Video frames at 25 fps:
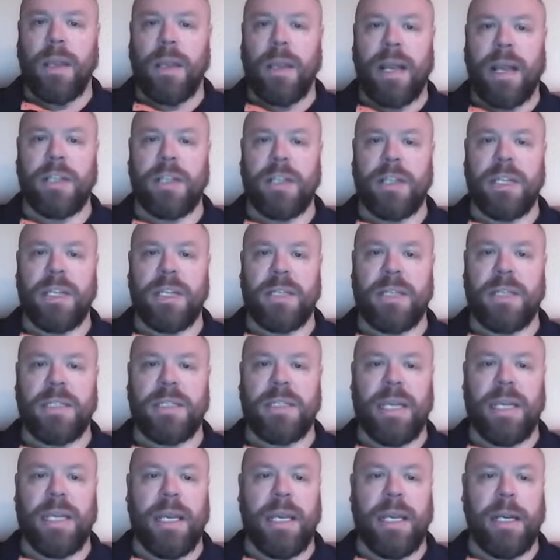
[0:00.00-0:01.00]
as you can
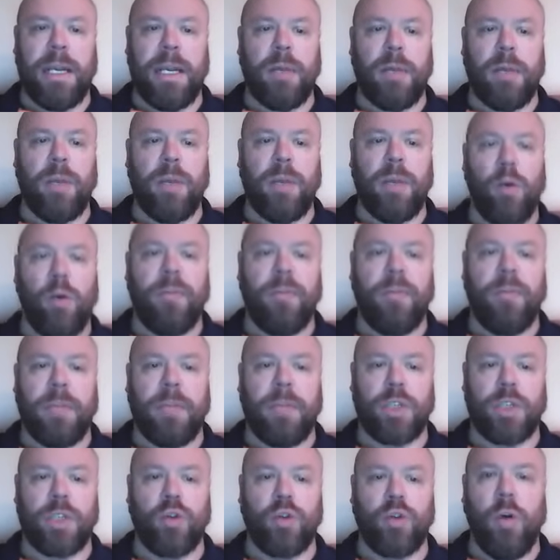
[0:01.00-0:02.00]
see here, we go from
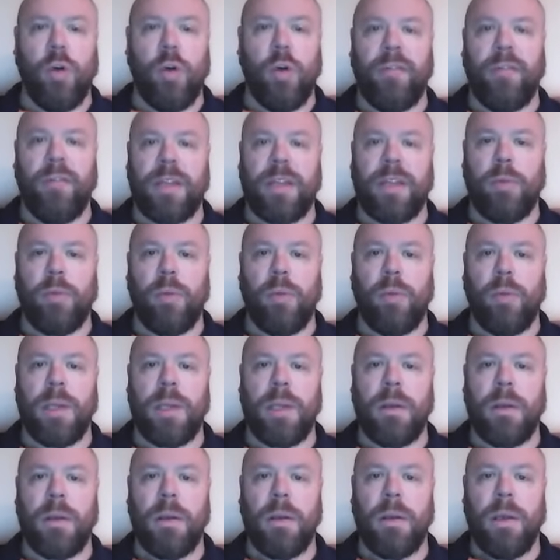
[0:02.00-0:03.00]
a trough at the moment.
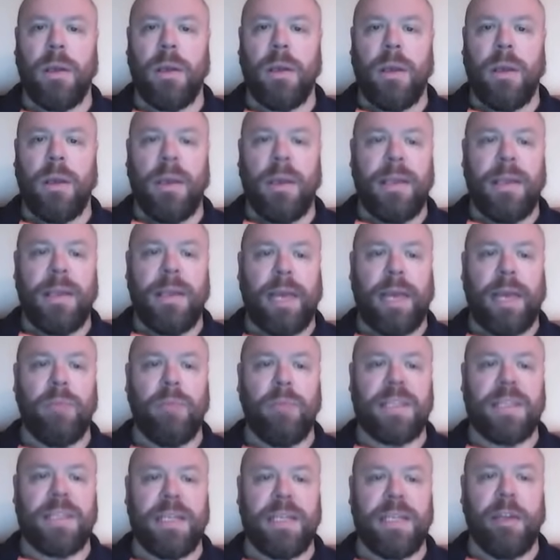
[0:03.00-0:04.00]
Then
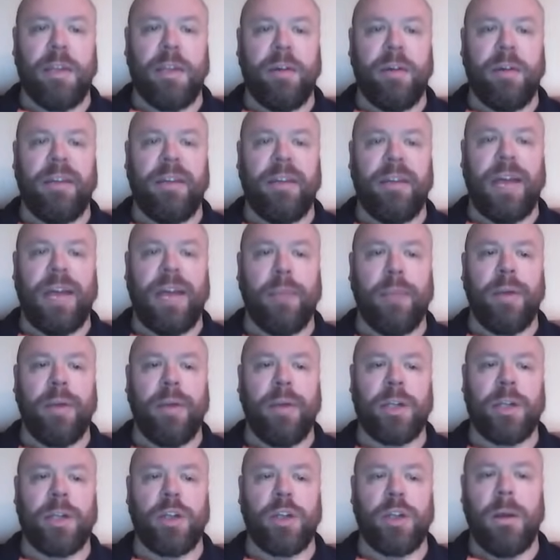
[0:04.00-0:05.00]
we see the area of high
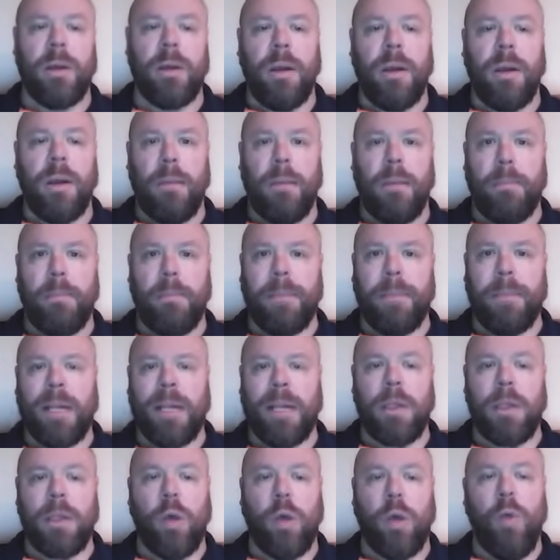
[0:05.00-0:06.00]
pressure
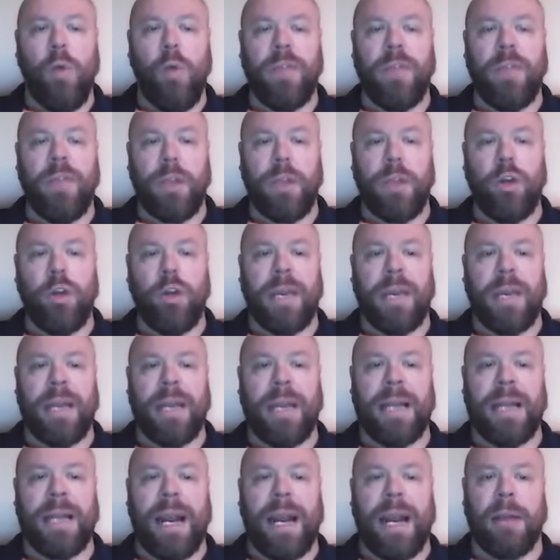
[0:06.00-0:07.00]
build over the UK
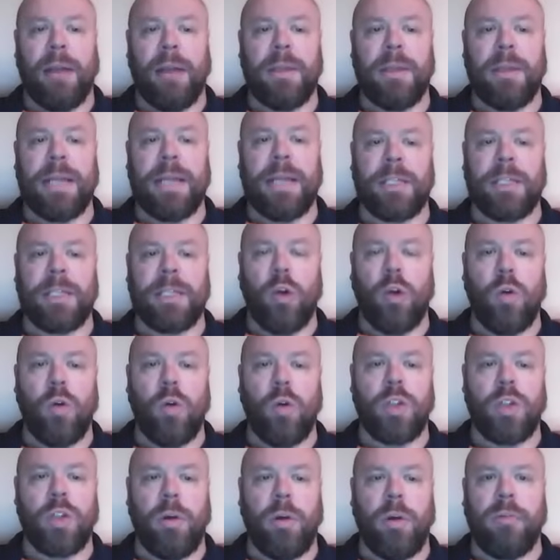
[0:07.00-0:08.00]
and Ireland. That's
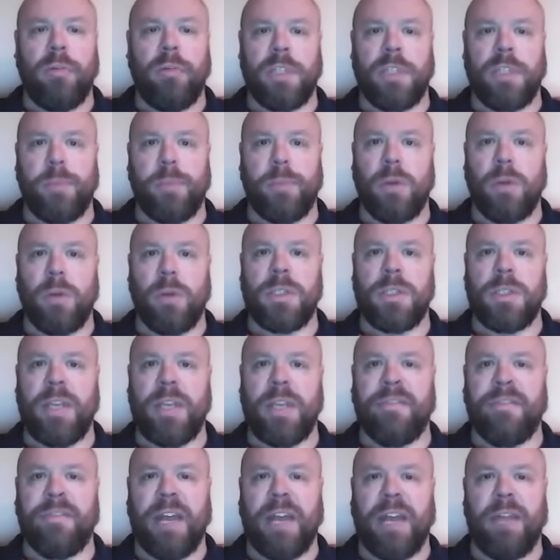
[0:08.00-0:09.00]
also our response to
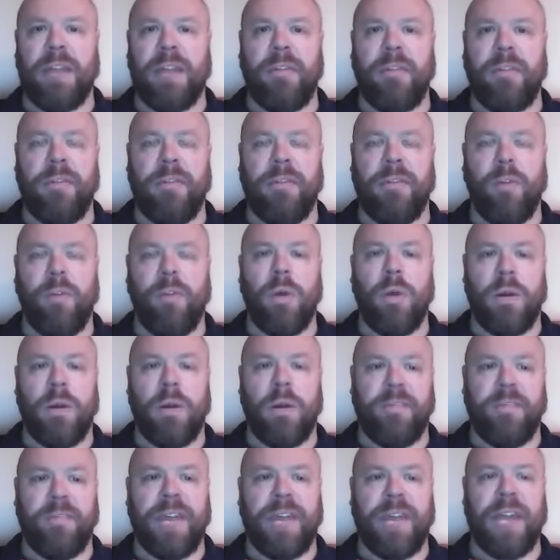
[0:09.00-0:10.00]
the 5
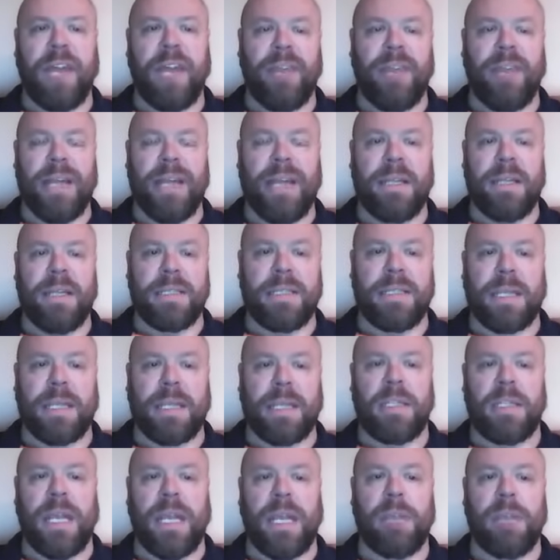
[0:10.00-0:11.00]
4 5 in the
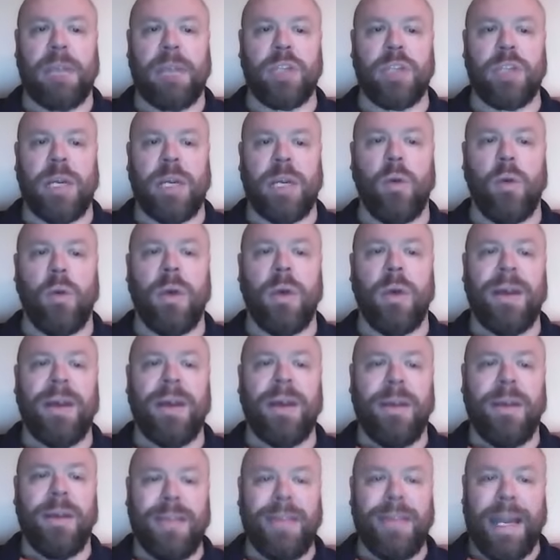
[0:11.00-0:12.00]
6 of the MJO.
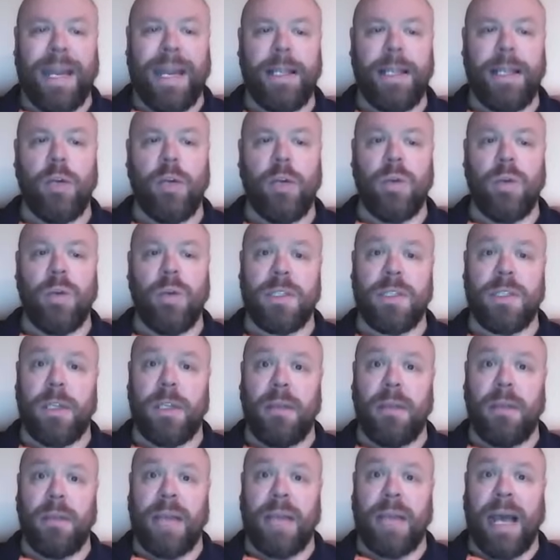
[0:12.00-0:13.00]
Then you notice
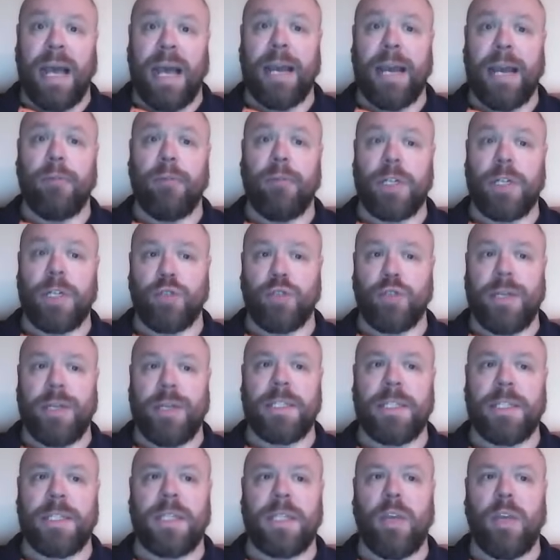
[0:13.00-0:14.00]
the, the high
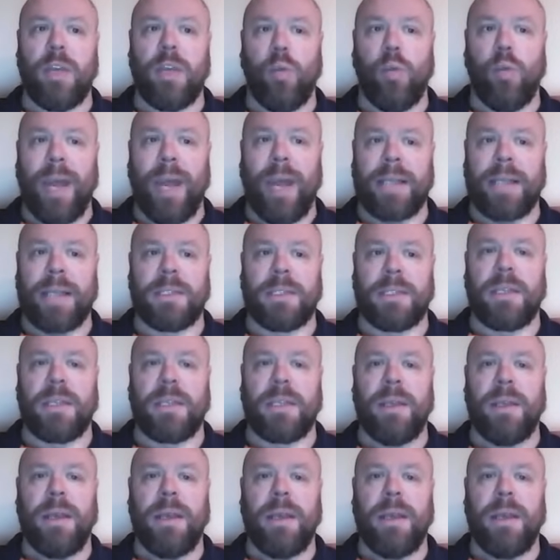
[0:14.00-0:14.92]
retreats to the west,